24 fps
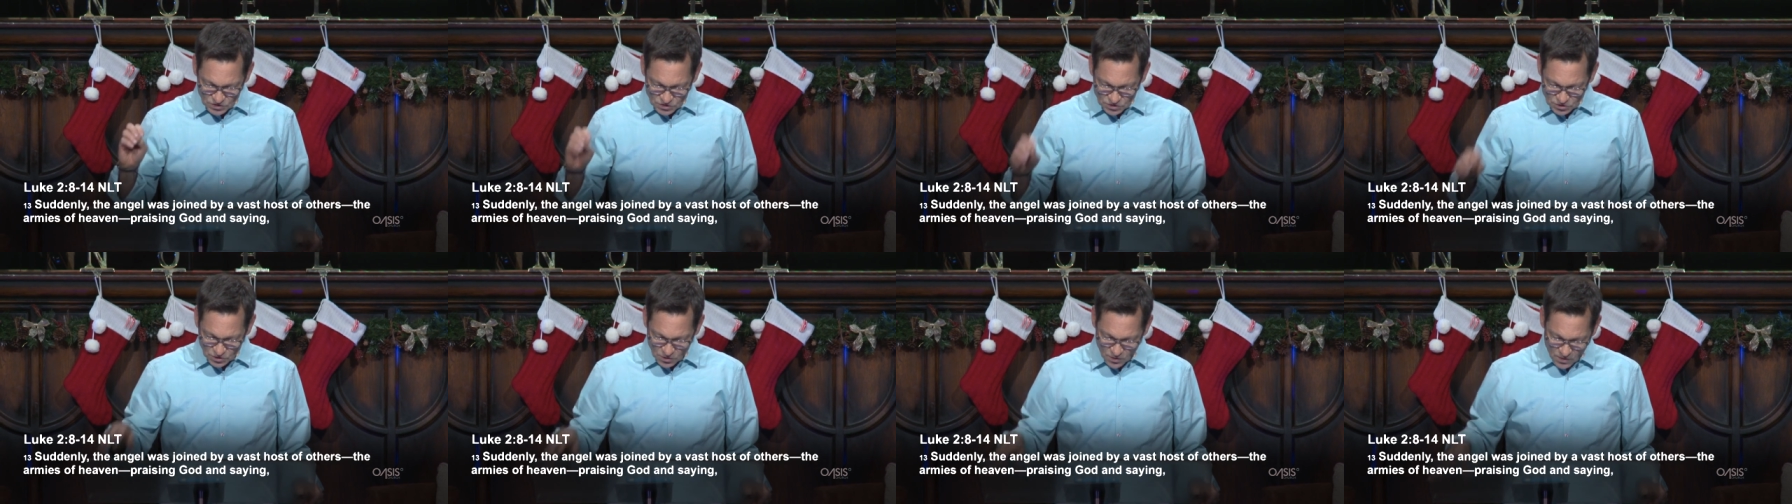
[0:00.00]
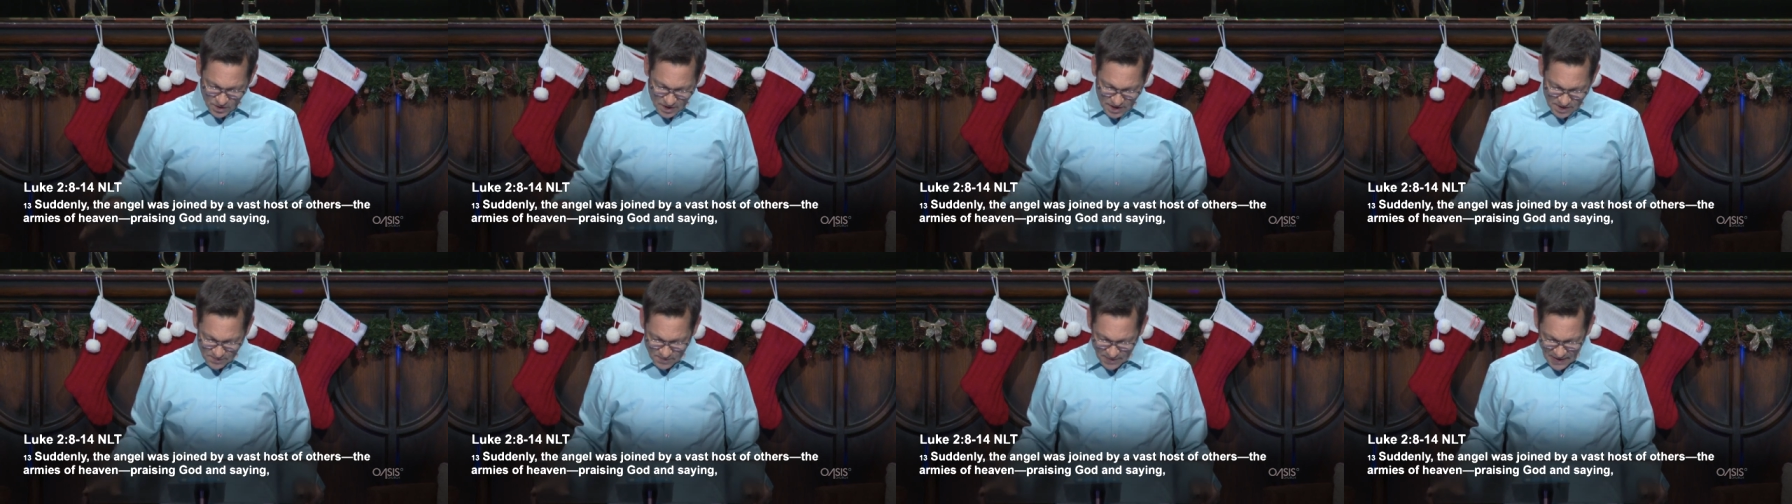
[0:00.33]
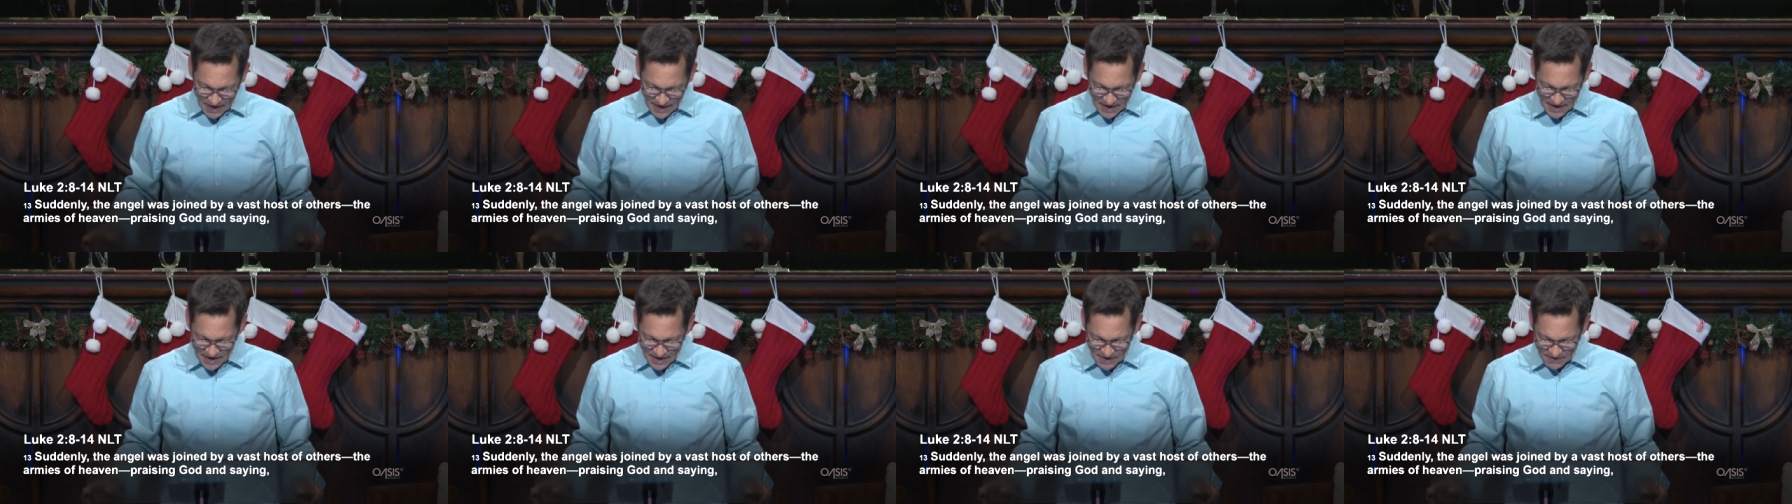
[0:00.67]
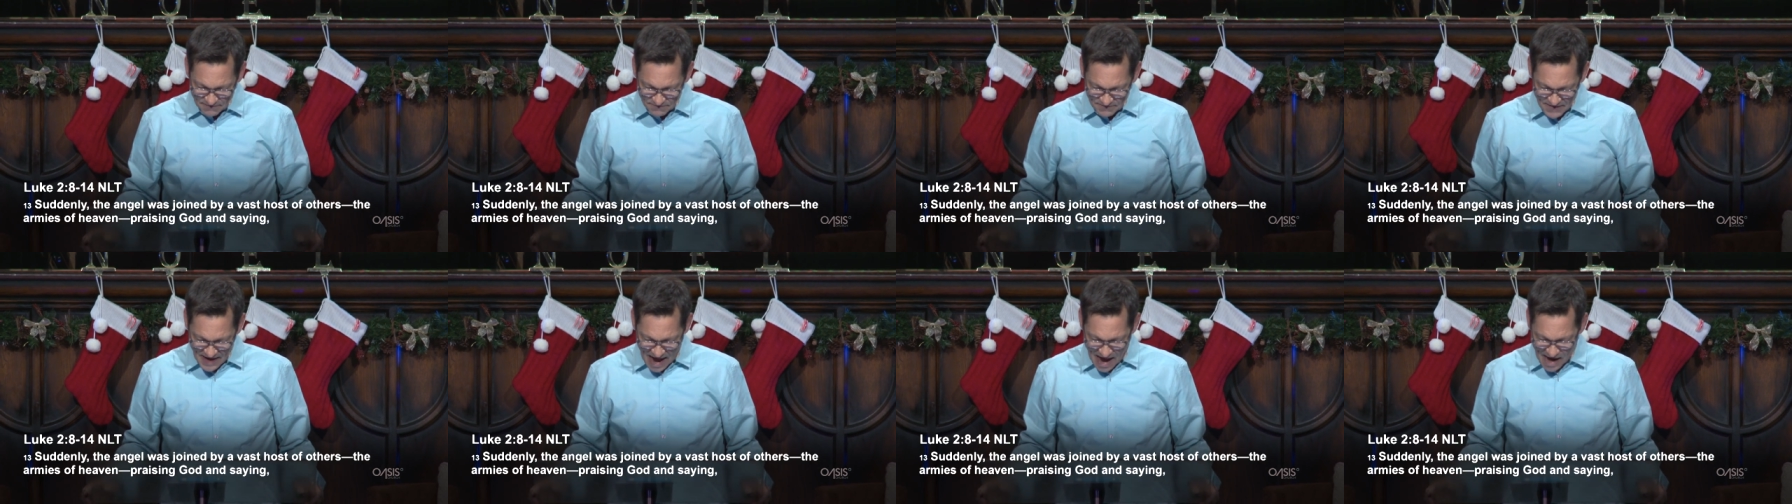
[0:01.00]
joined by a
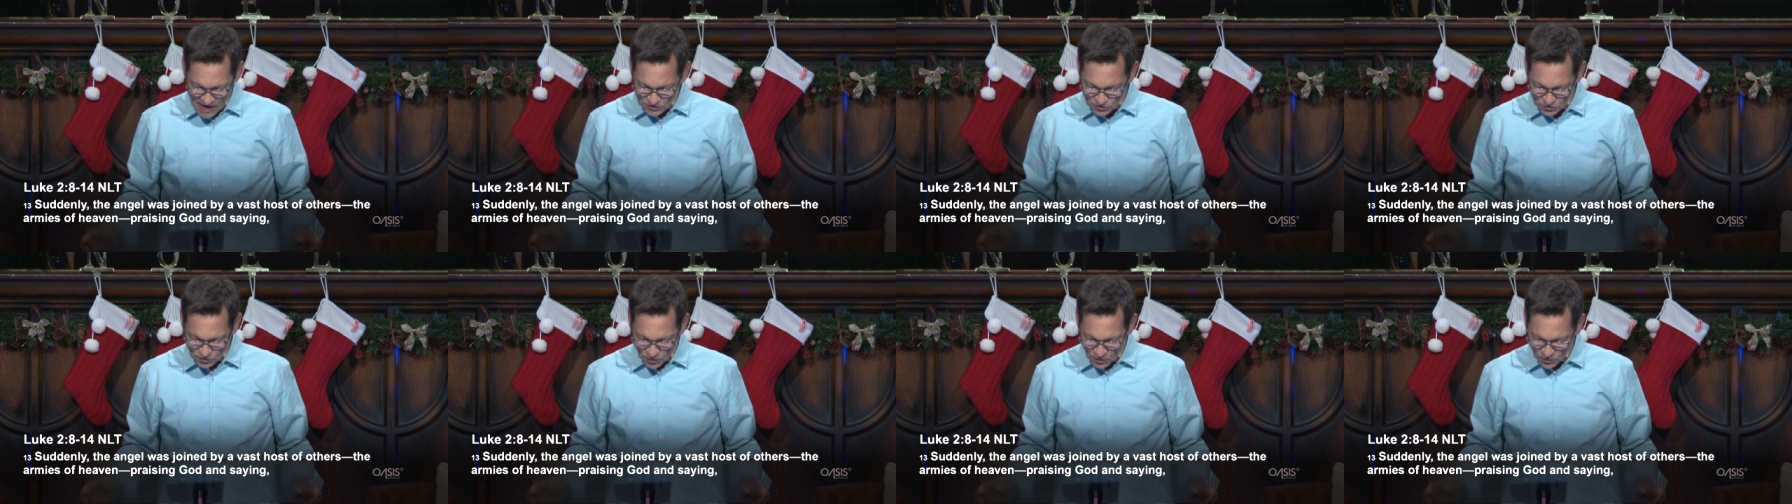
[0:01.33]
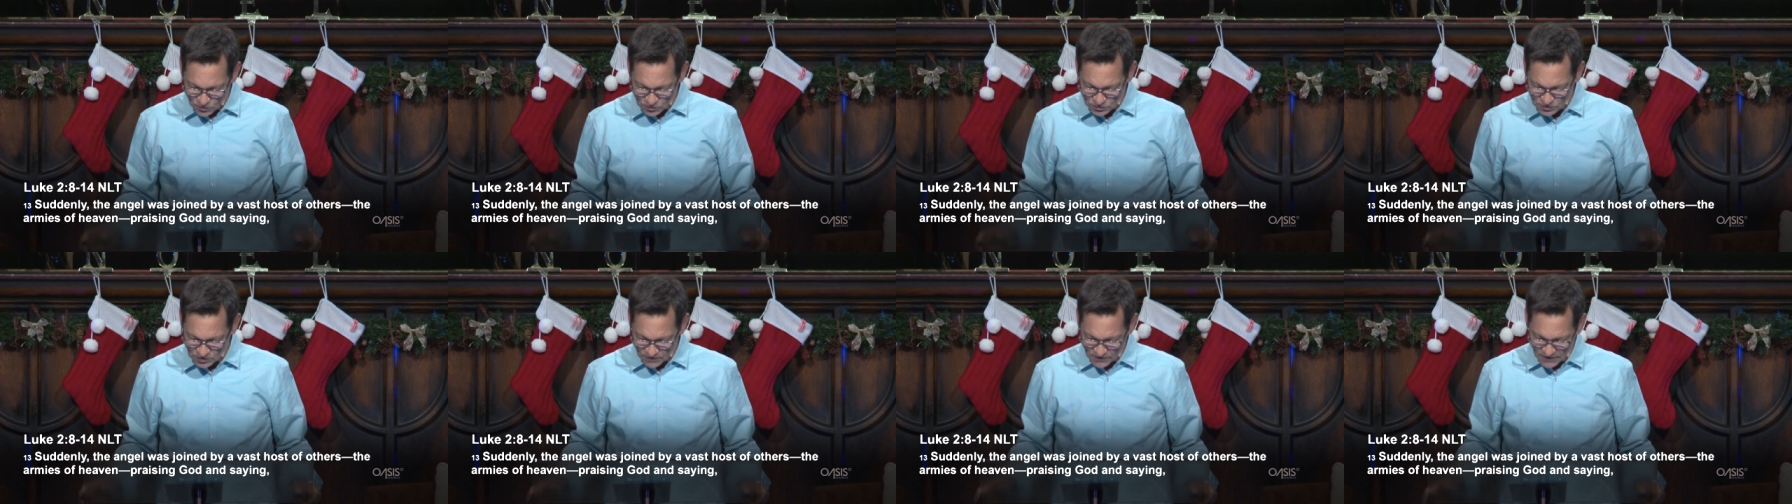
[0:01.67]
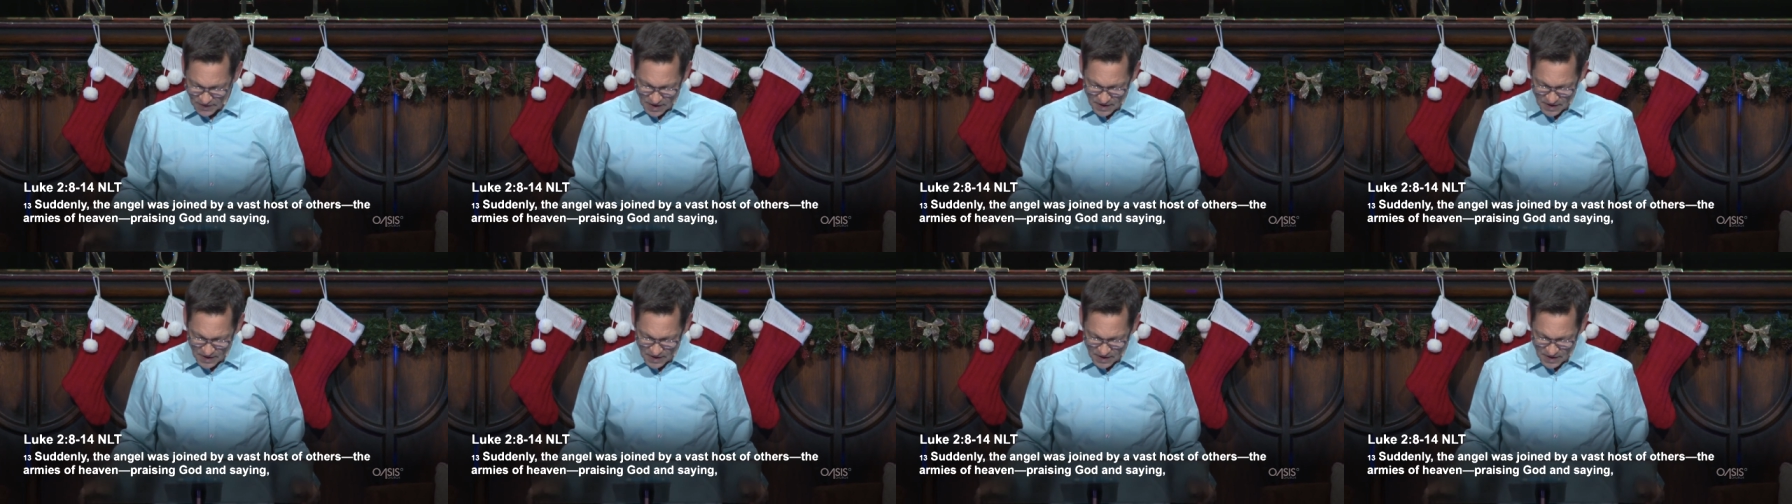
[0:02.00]
vast host of